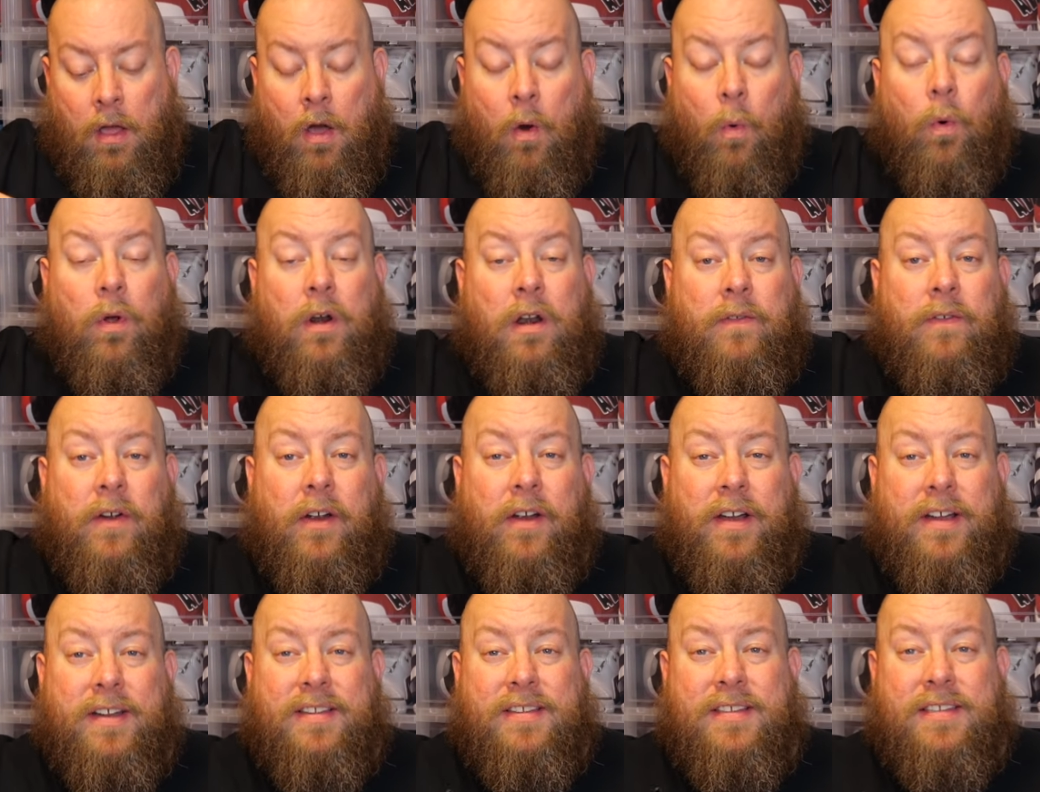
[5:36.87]
one of
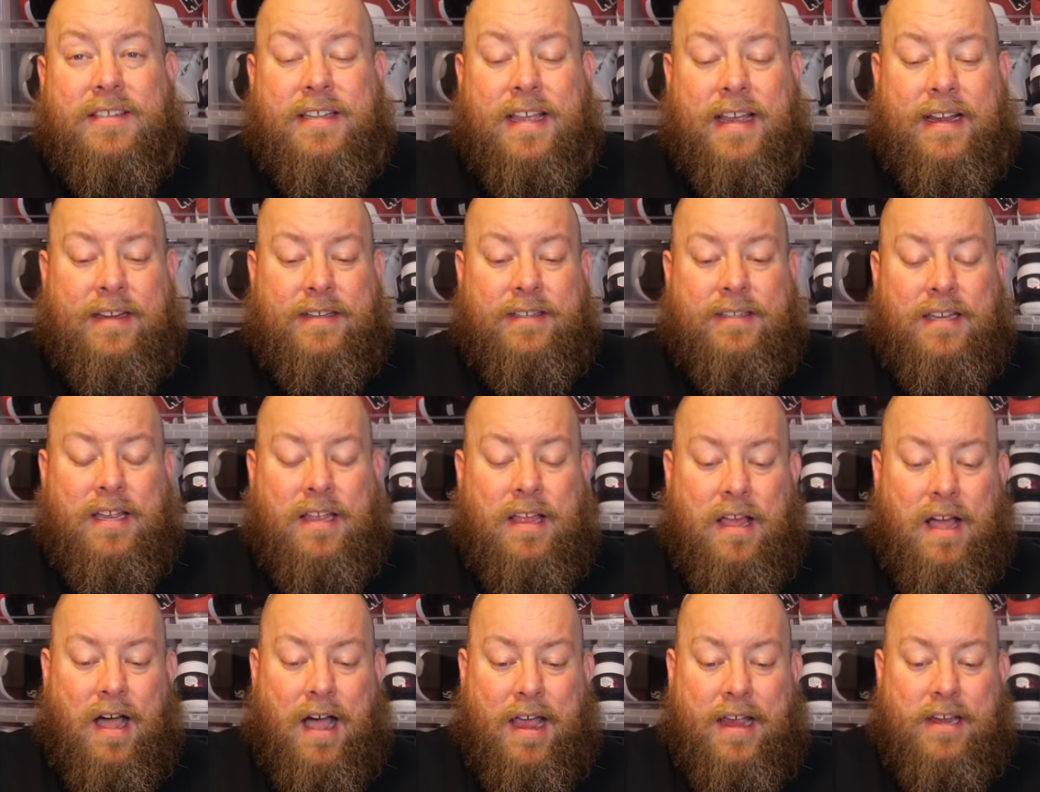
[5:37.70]
every six,
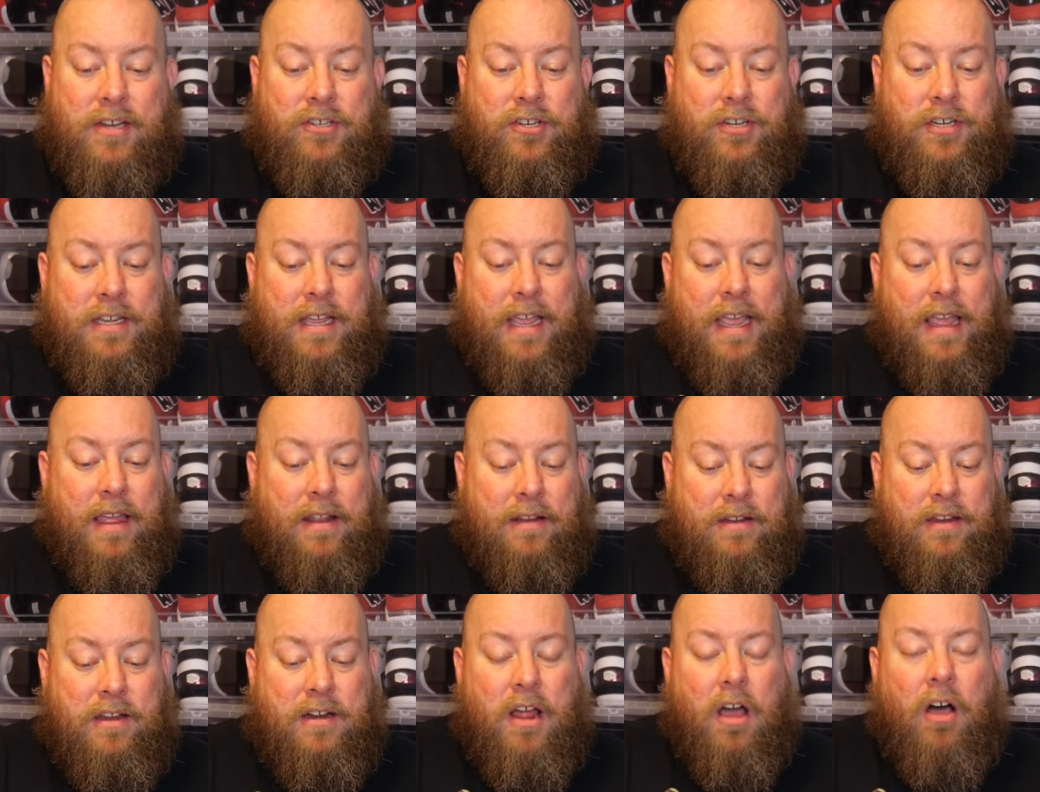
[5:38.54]
I should
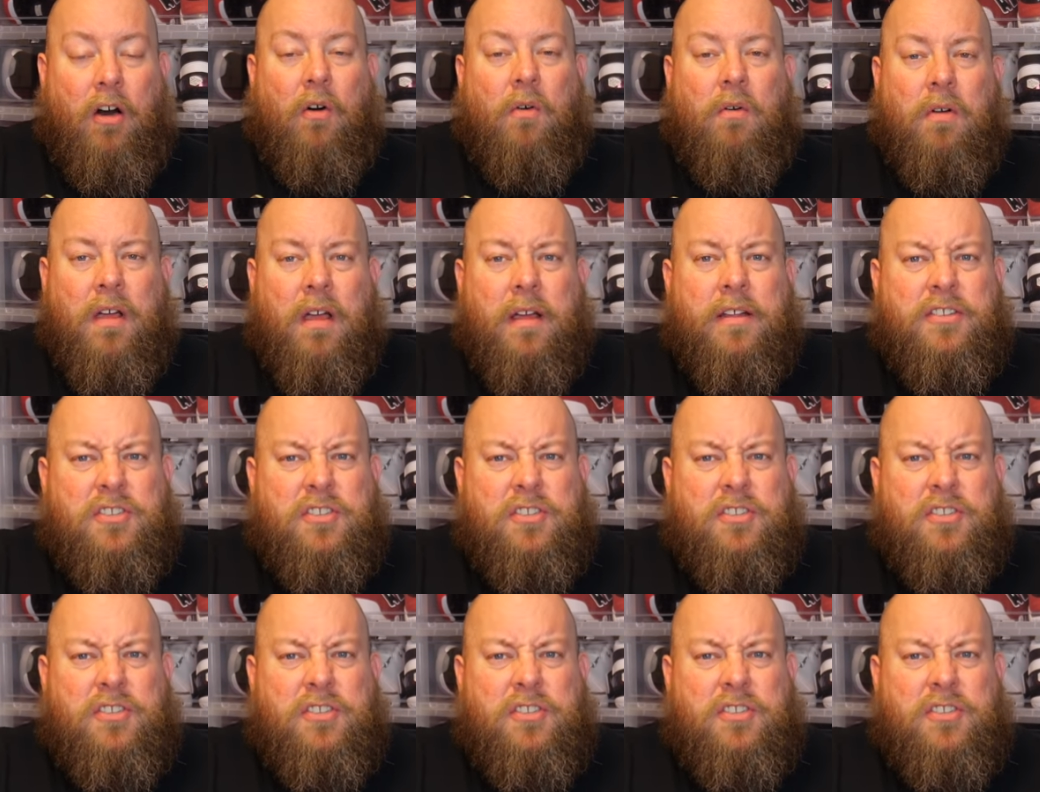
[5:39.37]
get, you know,